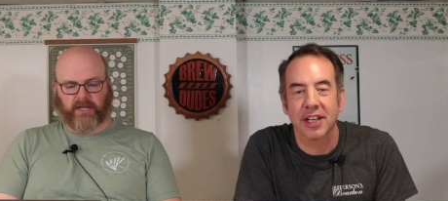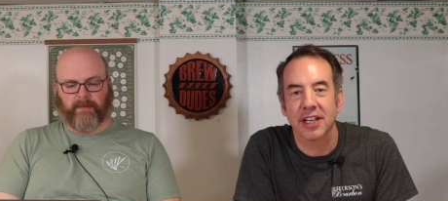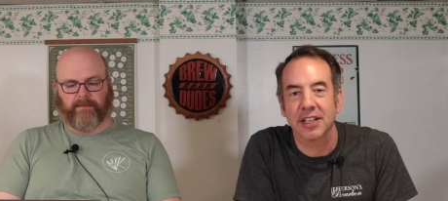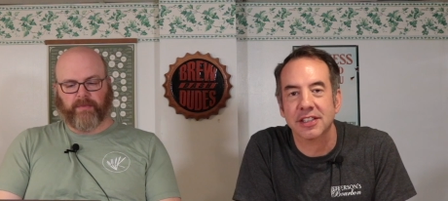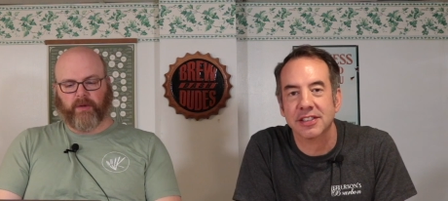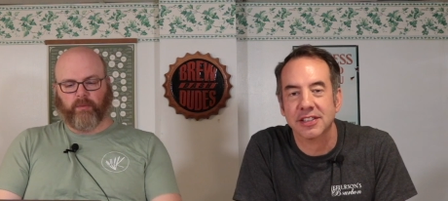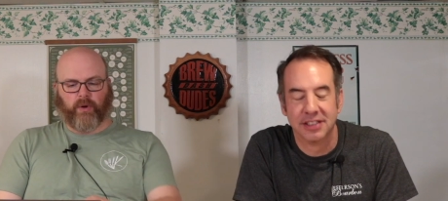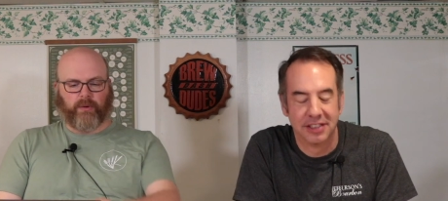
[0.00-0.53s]
Speaker 1: Yeah.
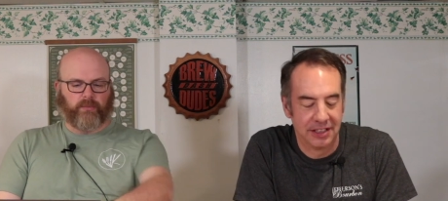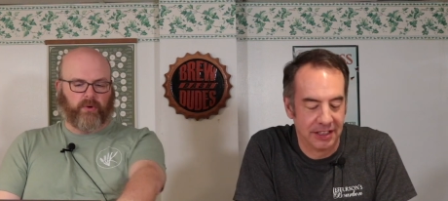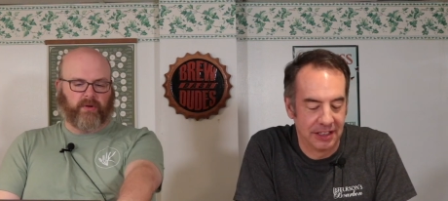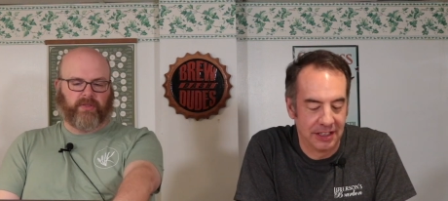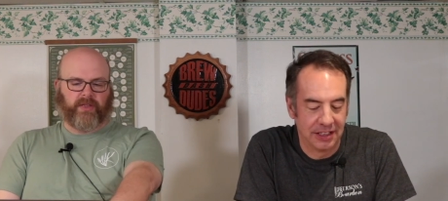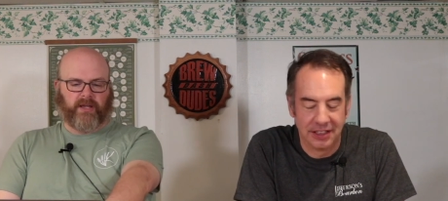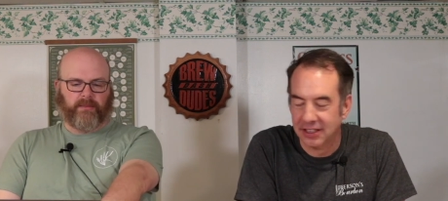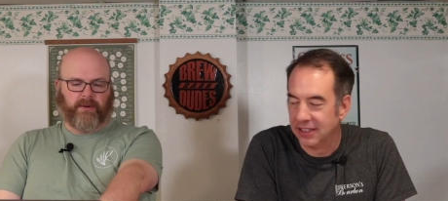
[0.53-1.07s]
And one
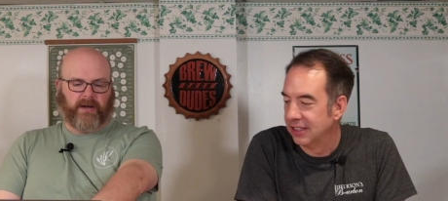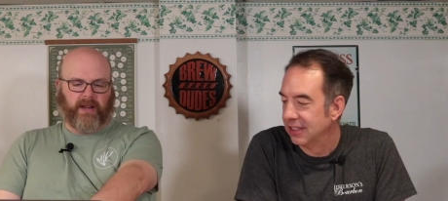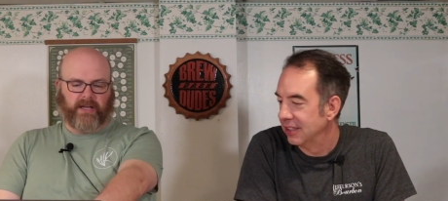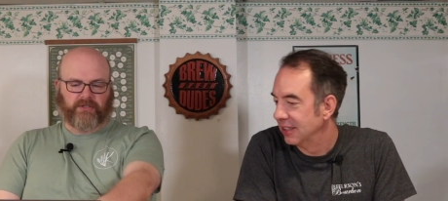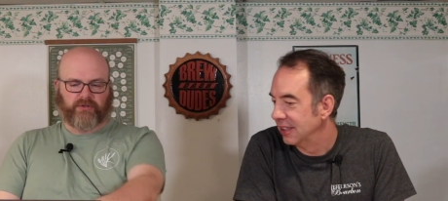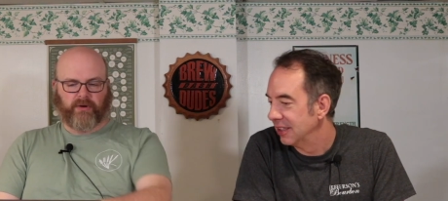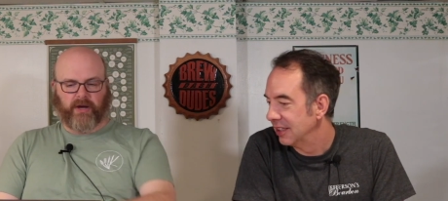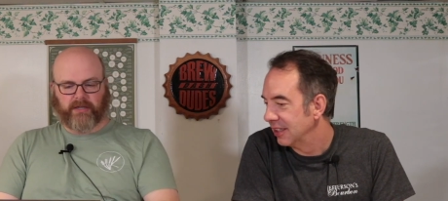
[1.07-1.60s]
more thing about
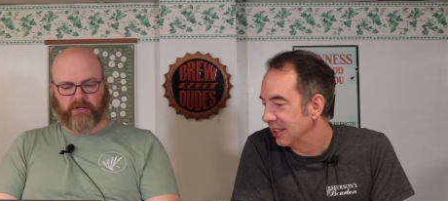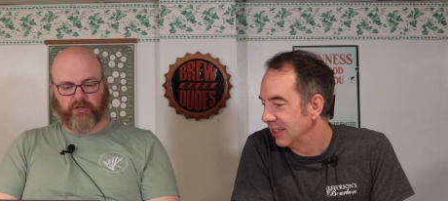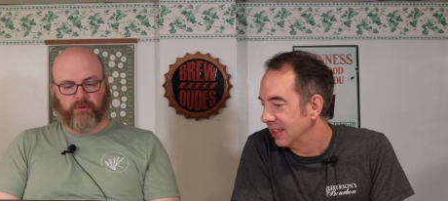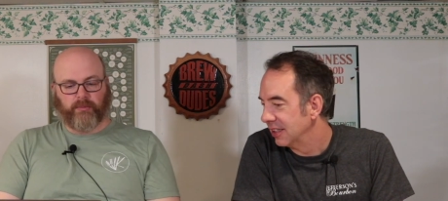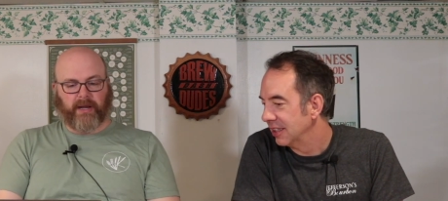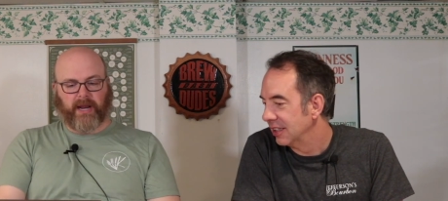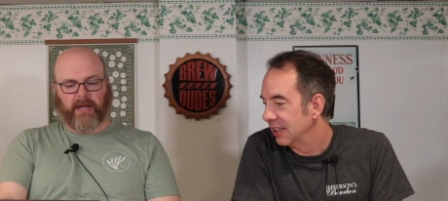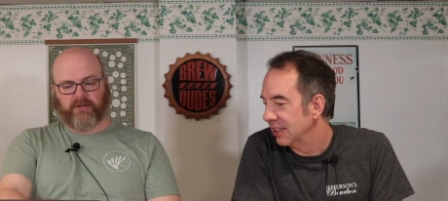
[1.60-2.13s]
extract is
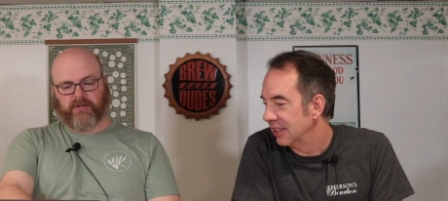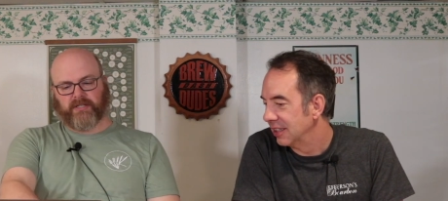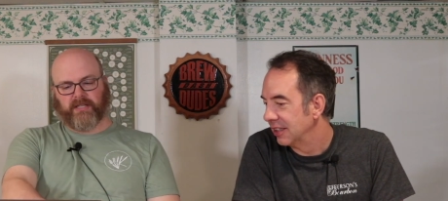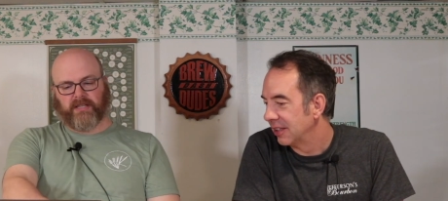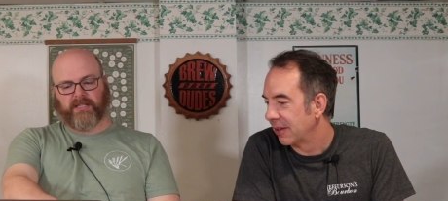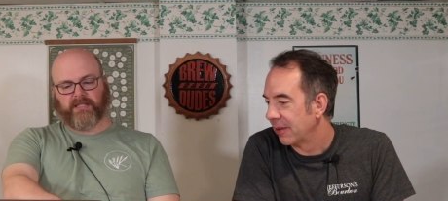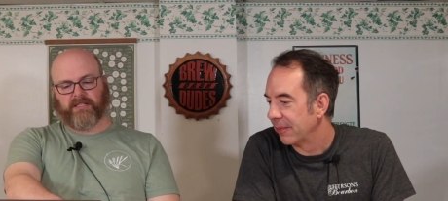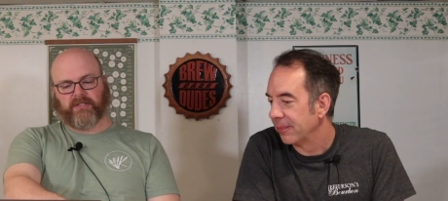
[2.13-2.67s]
you might actually
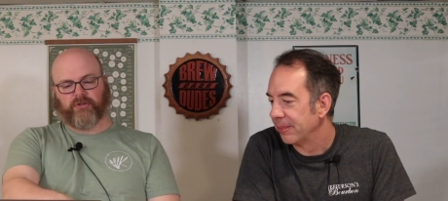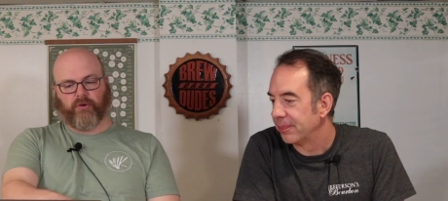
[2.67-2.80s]
see this is